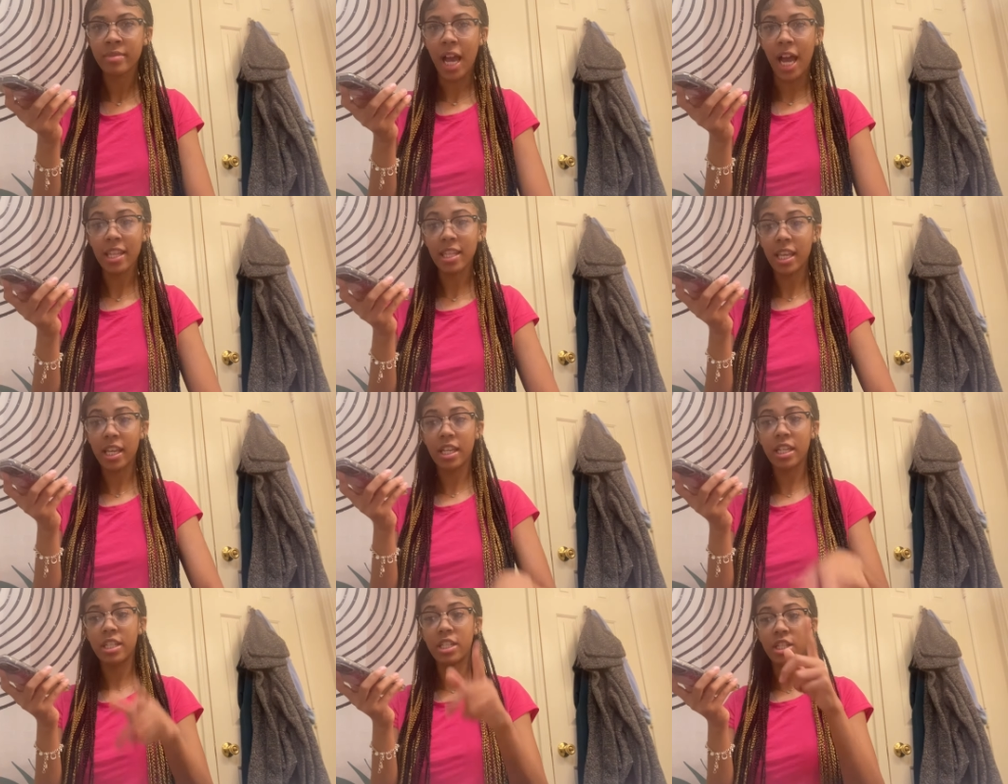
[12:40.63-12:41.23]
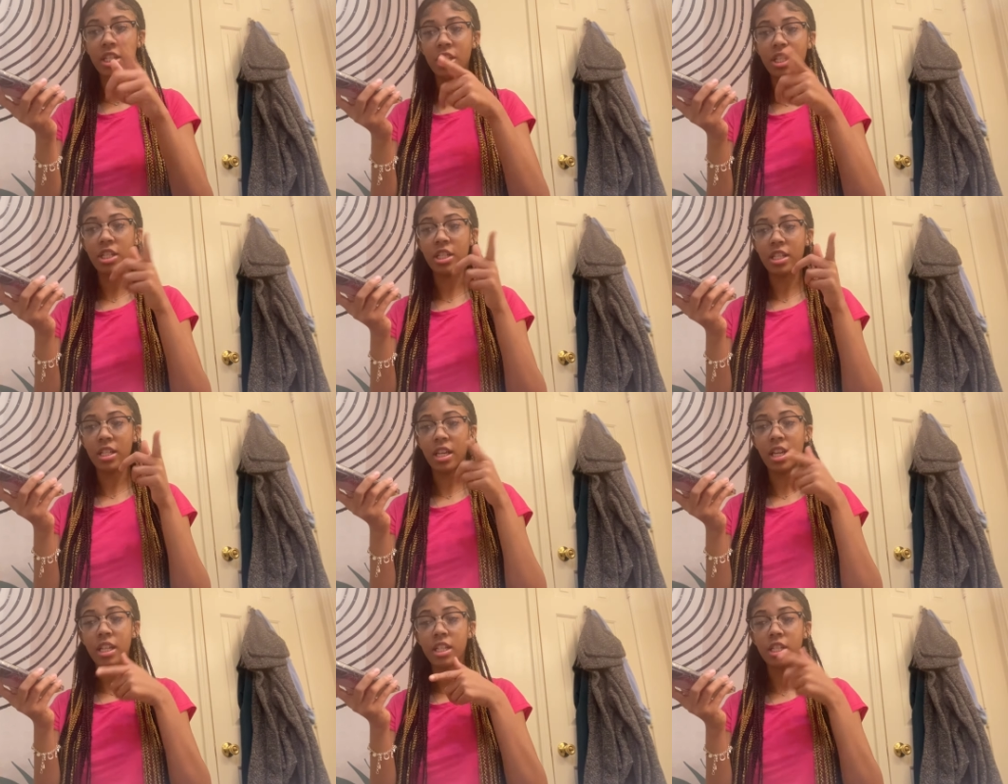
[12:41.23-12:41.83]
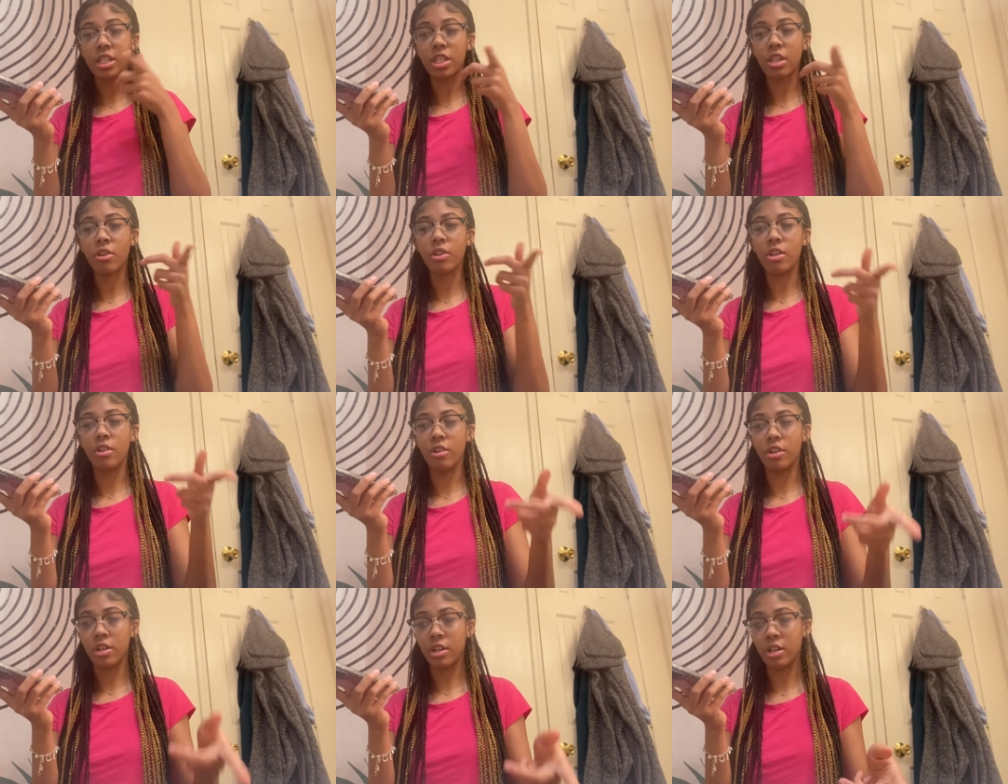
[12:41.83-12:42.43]
I think she just he just know
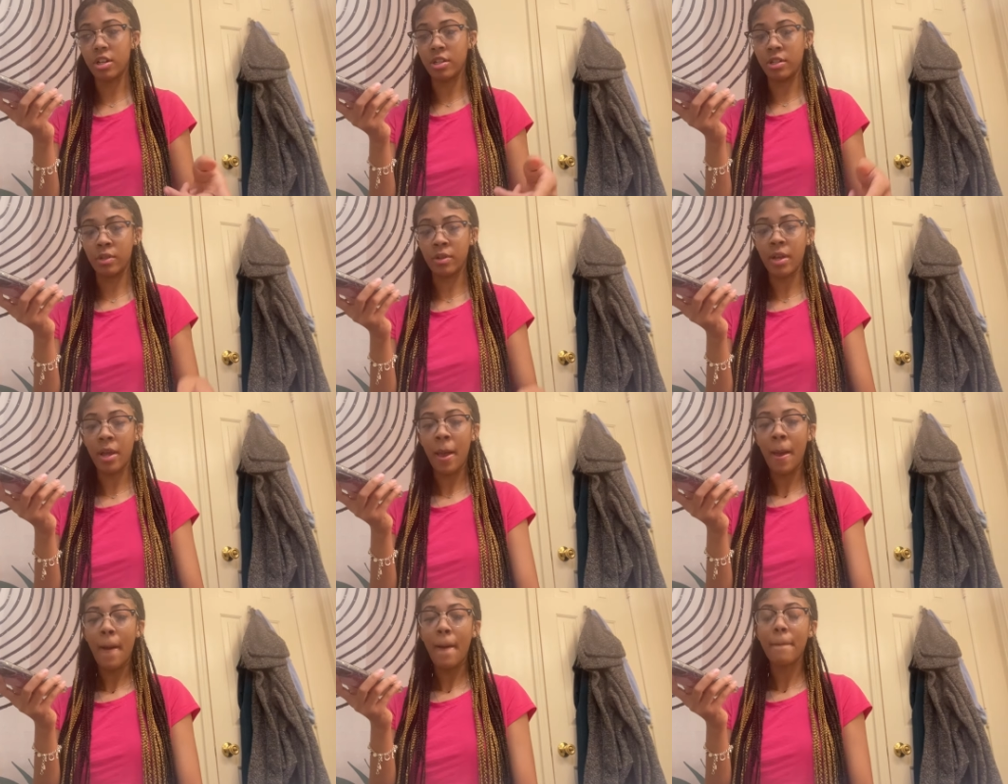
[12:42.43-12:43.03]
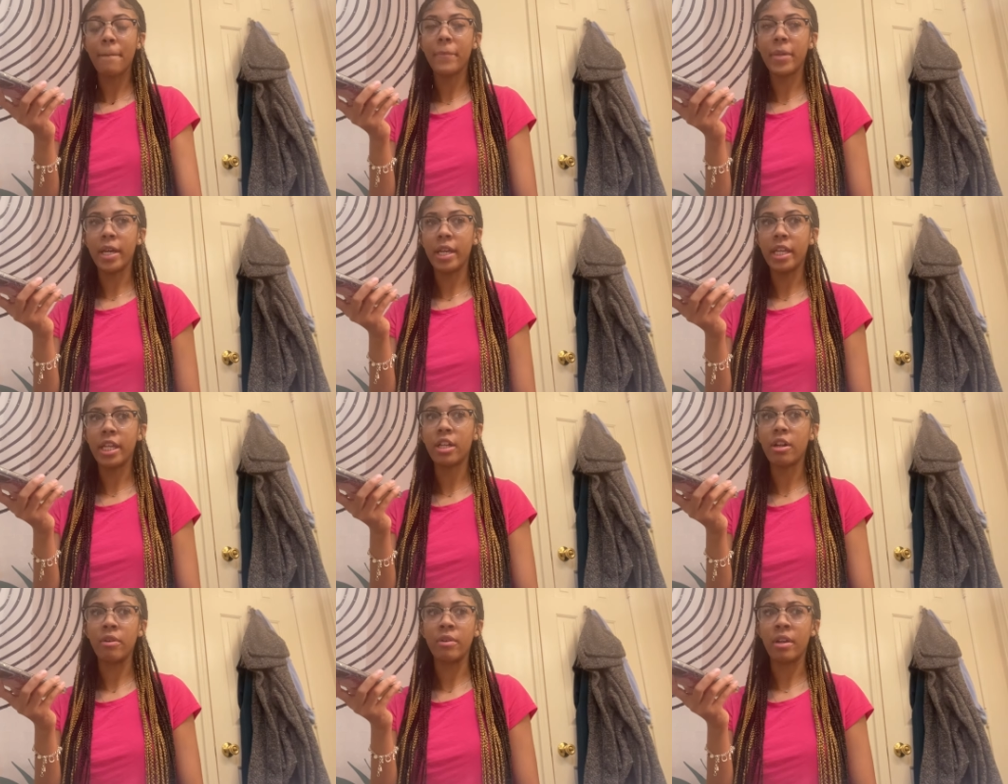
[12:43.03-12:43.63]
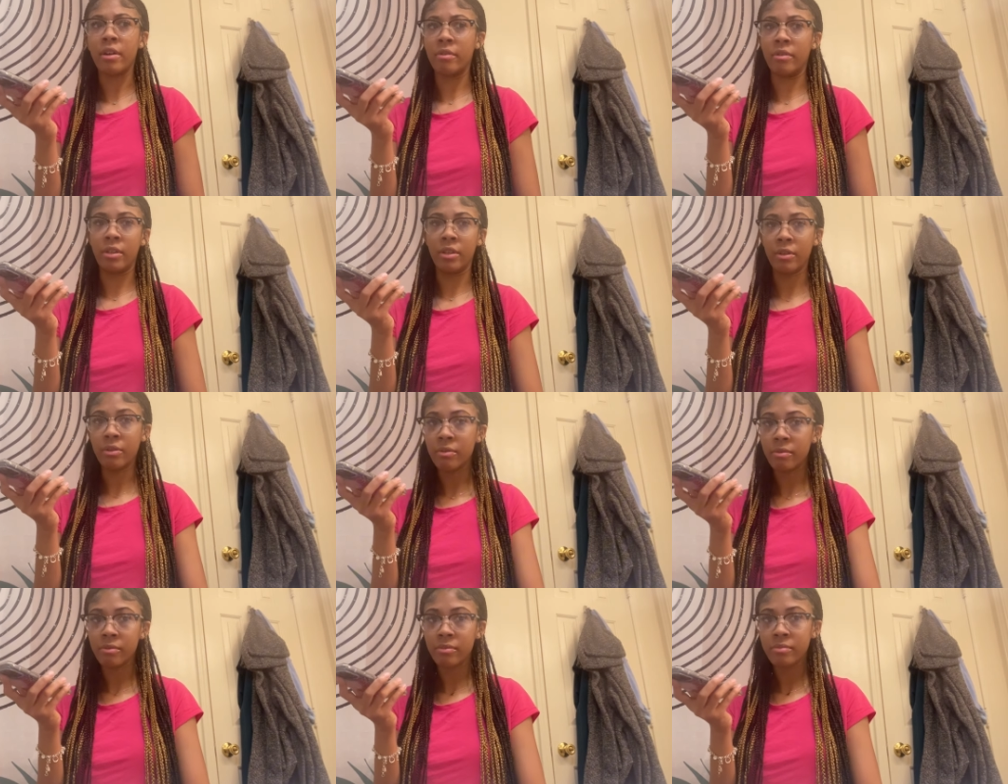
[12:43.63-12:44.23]
your girl, but he don't know
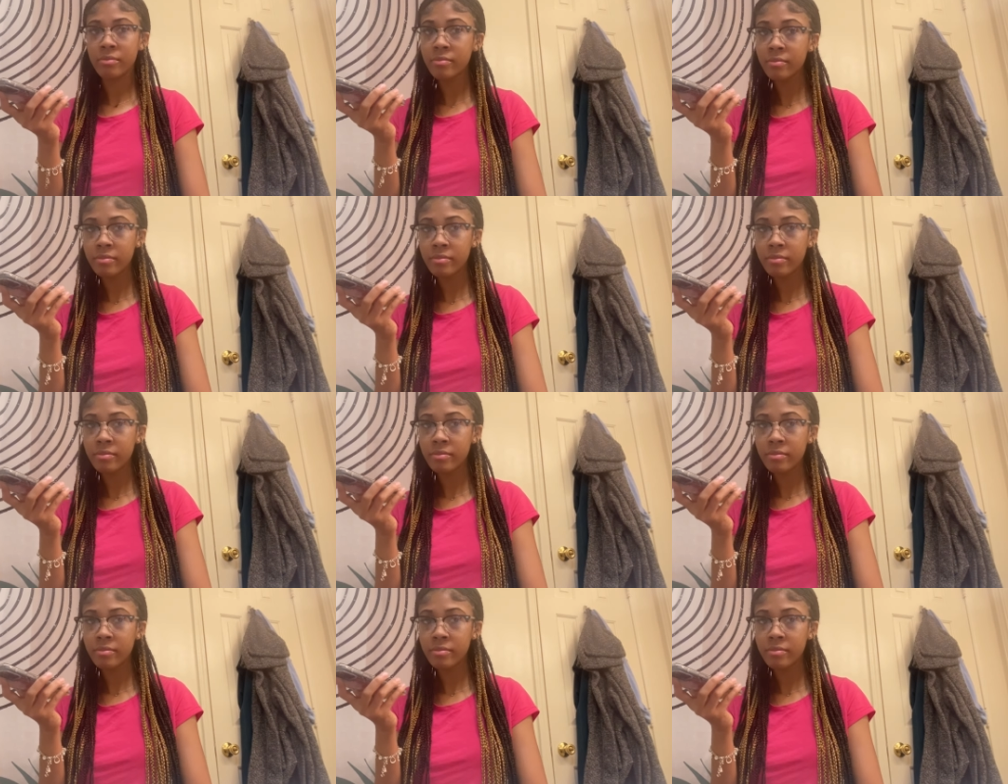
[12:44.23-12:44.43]
you.